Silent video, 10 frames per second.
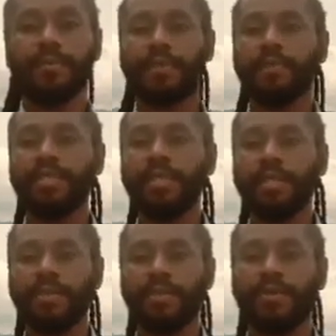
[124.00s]

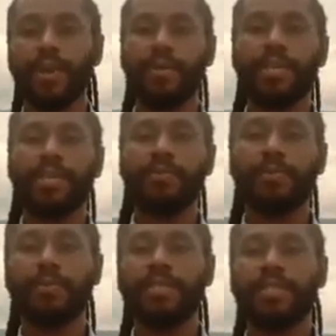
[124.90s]
reason why we give
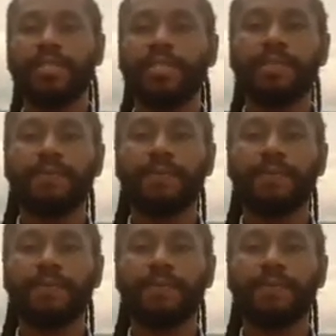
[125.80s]
up so easily?